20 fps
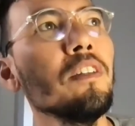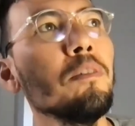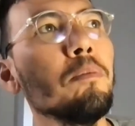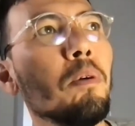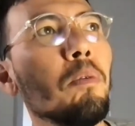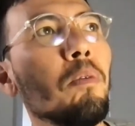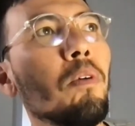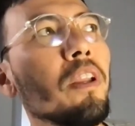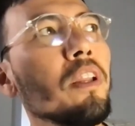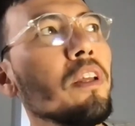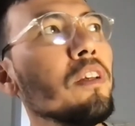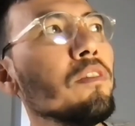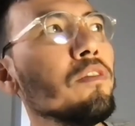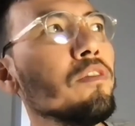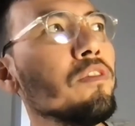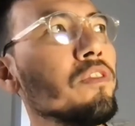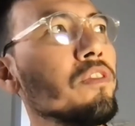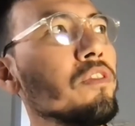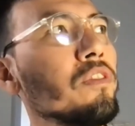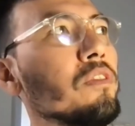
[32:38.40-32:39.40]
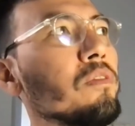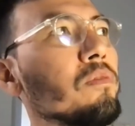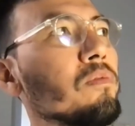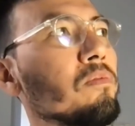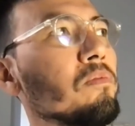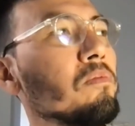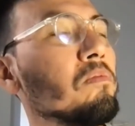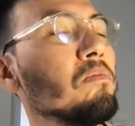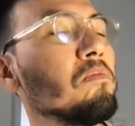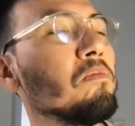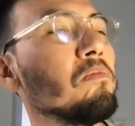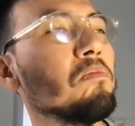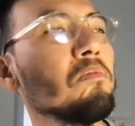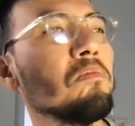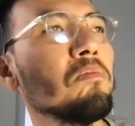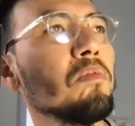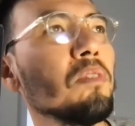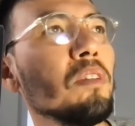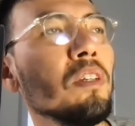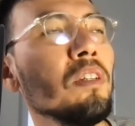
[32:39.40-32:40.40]
But what if
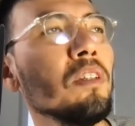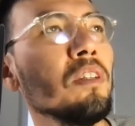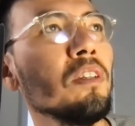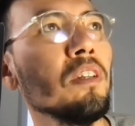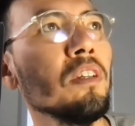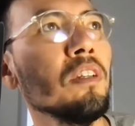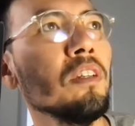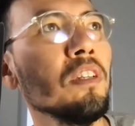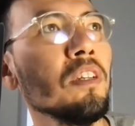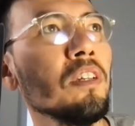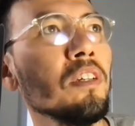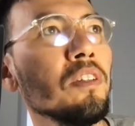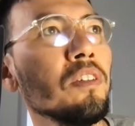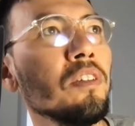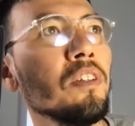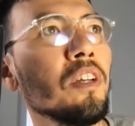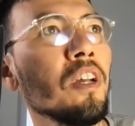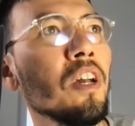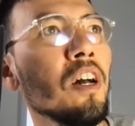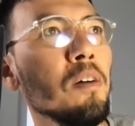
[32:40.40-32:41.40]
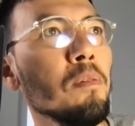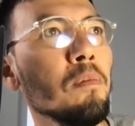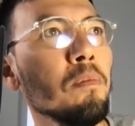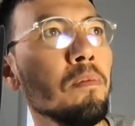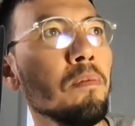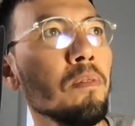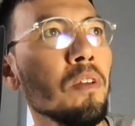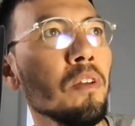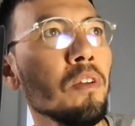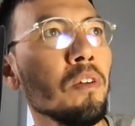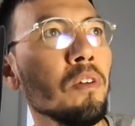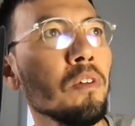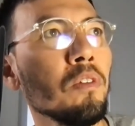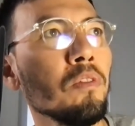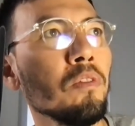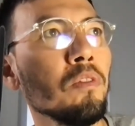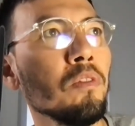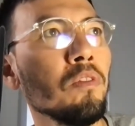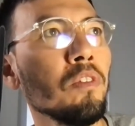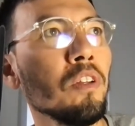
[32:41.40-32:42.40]
in years to come, you know,
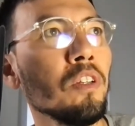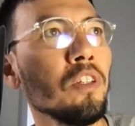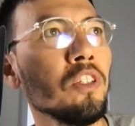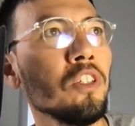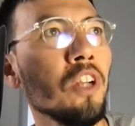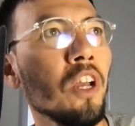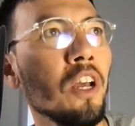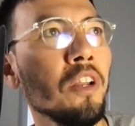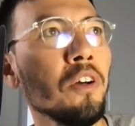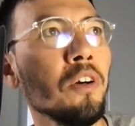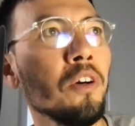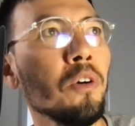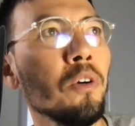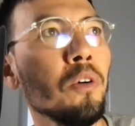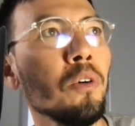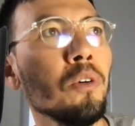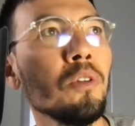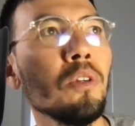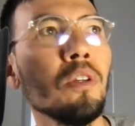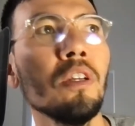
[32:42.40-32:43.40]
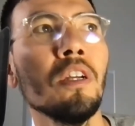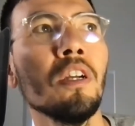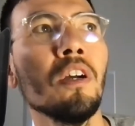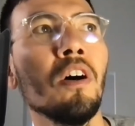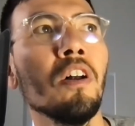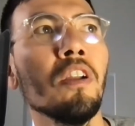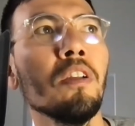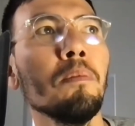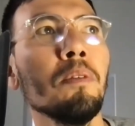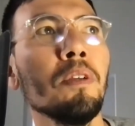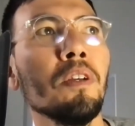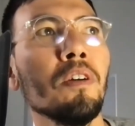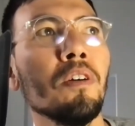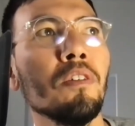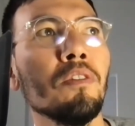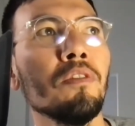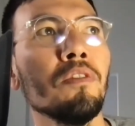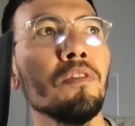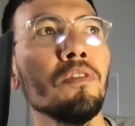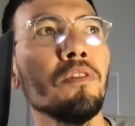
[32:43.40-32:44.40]
if the shadow economy
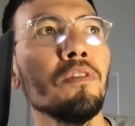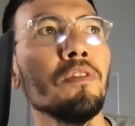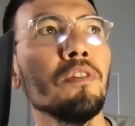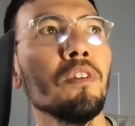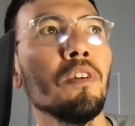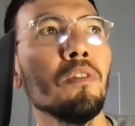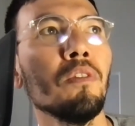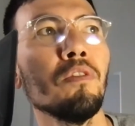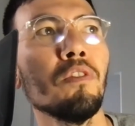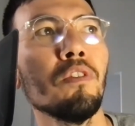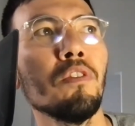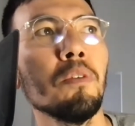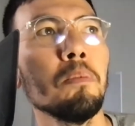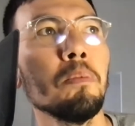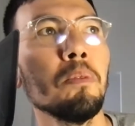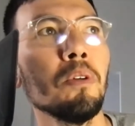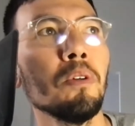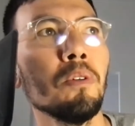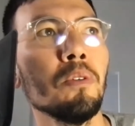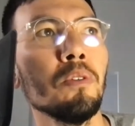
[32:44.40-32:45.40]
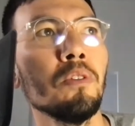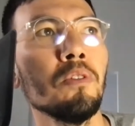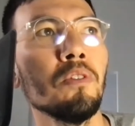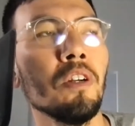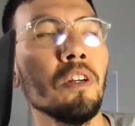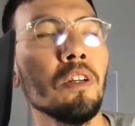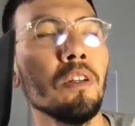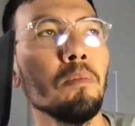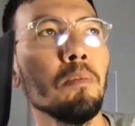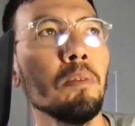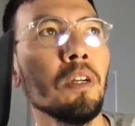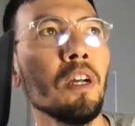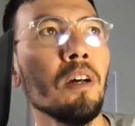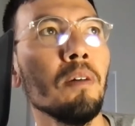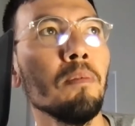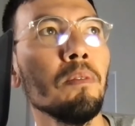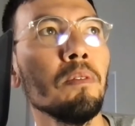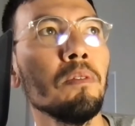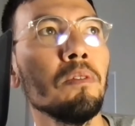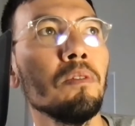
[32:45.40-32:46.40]
of cryptos, right,
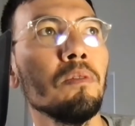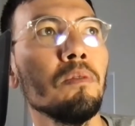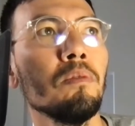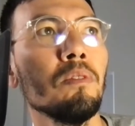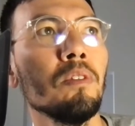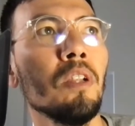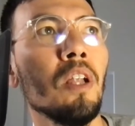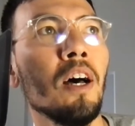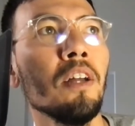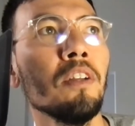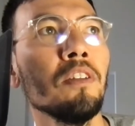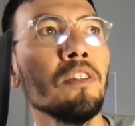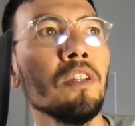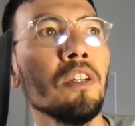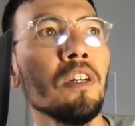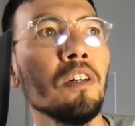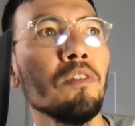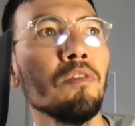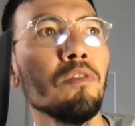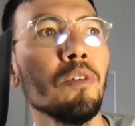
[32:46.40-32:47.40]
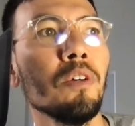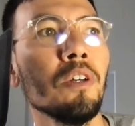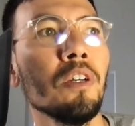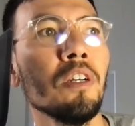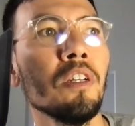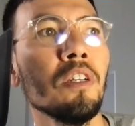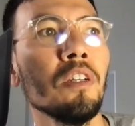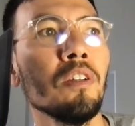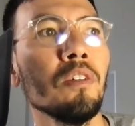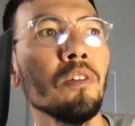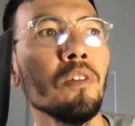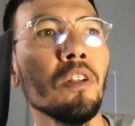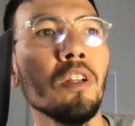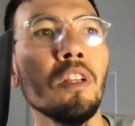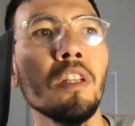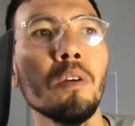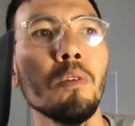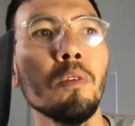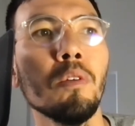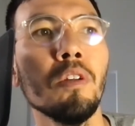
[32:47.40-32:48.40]
becomes large enough where, you know, the
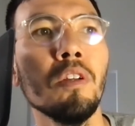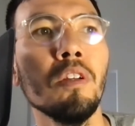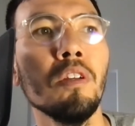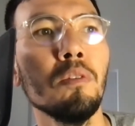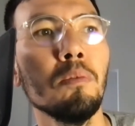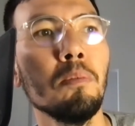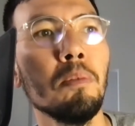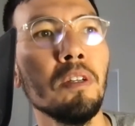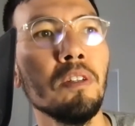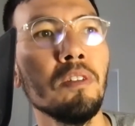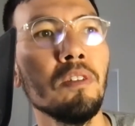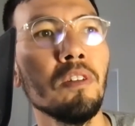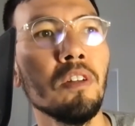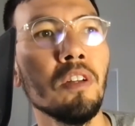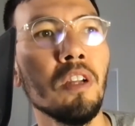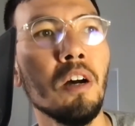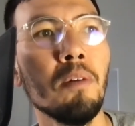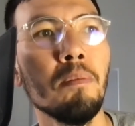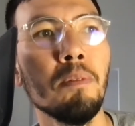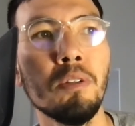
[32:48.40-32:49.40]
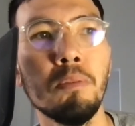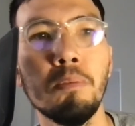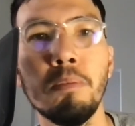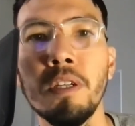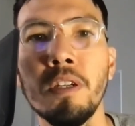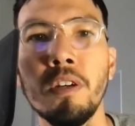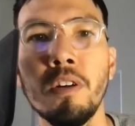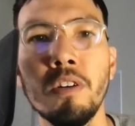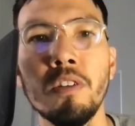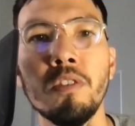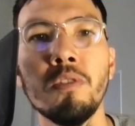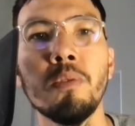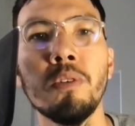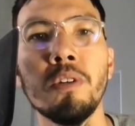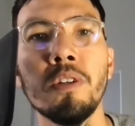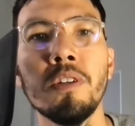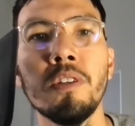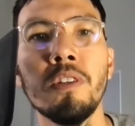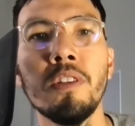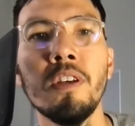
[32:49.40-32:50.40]
liquidity is based on how much Bitcoin's
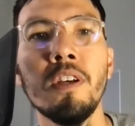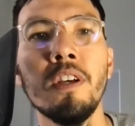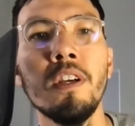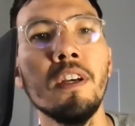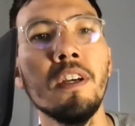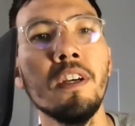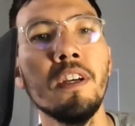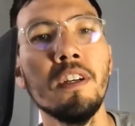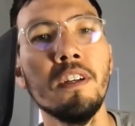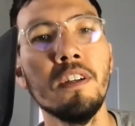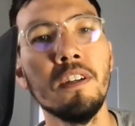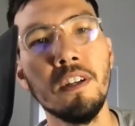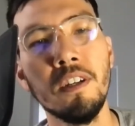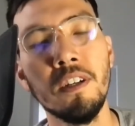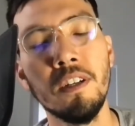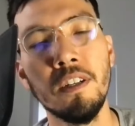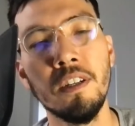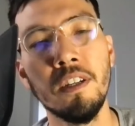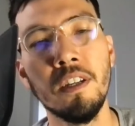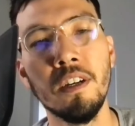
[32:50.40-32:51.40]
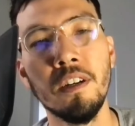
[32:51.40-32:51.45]
worth, and